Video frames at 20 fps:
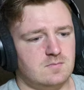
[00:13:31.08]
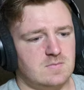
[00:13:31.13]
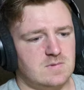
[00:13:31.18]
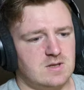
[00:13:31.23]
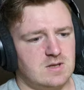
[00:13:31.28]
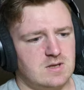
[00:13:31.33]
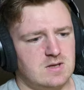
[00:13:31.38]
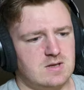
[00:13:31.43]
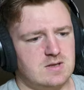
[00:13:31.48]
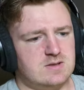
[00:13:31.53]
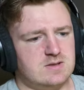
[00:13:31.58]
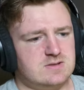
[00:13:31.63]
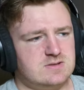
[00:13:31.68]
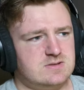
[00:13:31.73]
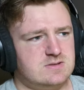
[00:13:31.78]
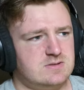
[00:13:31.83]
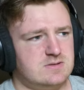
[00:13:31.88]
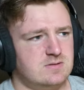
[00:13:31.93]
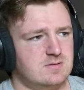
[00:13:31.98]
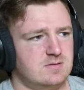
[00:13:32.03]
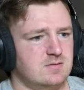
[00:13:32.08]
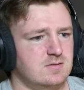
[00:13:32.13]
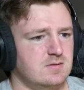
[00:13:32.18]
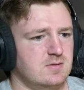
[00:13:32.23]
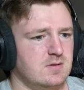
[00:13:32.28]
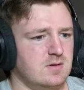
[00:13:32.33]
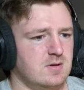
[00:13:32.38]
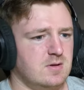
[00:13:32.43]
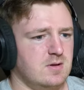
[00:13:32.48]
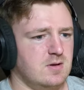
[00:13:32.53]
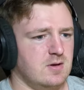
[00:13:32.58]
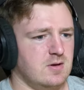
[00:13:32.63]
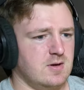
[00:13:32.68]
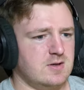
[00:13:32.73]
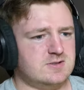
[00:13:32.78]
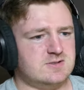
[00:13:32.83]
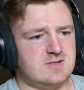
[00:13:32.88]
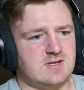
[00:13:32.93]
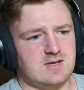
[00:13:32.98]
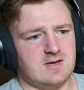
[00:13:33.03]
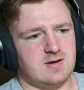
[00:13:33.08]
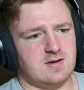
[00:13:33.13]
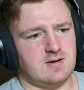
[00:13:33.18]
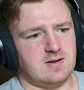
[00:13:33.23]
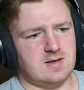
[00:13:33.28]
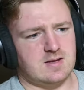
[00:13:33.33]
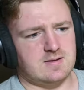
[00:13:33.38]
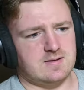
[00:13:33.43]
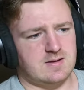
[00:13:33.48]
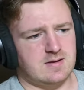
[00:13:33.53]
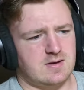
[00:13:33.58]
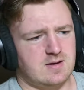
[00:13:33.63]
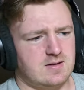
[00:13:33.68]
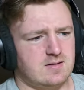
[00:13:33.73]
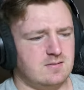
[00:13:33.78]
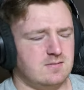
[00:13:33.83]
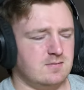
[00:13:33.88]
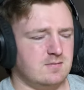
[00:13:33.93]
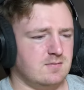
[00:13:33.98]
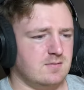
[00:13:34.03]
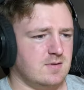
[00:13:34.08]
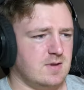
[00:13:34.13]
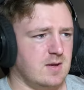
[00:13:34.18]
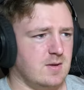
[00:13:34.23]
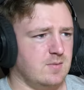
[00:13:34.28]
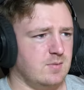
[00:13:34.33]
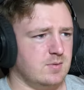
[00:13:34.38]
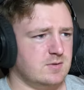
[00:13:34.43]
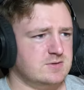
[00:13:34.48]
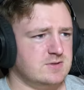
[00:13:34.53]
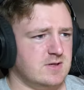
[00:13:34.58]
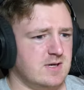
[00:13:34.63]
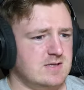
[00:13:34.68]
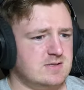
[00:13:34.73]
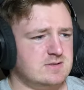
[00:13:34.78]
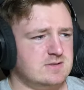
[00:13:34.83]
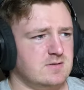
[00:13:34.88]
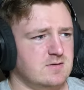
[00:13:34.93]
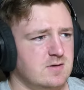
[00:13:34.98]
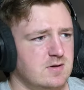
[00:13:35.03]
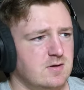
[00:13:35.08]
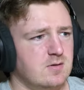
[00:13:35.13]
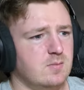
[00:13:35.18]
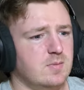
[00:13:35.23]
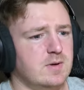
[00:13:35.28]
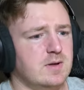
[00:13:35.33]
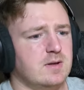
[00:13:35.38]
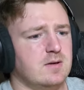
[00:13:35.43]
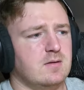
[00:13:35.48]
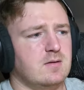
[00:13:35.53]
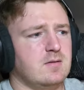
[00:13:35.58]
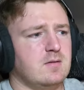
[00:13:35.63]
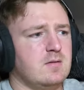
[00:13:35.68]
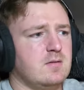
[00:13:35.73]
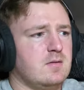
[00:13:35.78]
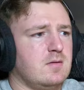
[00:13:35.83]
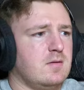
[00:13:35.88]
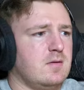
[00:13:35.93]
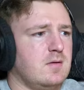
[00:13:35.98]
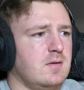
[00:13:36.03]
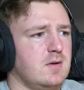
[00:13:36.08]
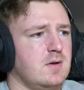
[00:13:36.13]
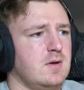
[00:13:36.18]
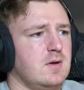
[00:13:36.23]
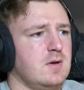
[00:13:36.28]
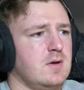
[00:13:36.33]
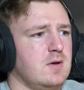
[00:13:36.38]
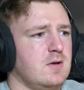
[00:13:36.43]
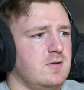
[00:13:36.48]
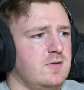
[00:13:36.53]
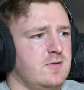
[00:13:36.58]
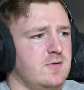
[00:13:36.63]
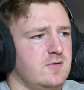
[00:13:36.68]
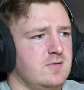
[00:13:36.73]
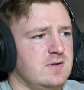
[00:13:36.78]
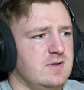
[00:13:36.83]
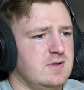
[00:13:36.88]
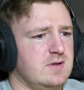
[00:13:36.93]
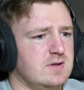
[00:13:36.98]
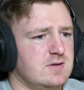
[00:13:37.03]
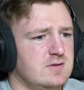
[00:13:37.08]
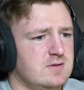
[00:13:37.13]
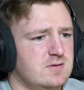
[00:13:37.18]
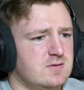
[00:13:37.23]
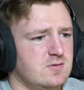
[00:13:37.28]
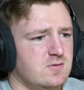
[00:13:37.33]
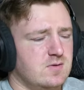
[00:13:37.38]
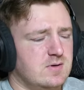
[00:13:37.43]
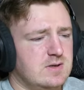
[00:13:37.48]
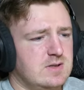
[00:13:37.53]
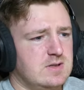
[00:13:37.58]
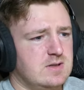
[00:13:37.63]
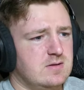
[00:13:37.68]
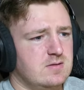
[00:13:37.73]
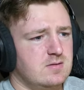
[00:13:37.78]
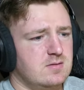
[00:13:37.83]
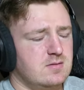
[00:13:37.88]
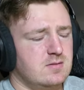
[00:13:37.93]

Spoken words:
Nice. Alright, so they got. Yeah, they got a couple of tries in a row, but. 30 to 20?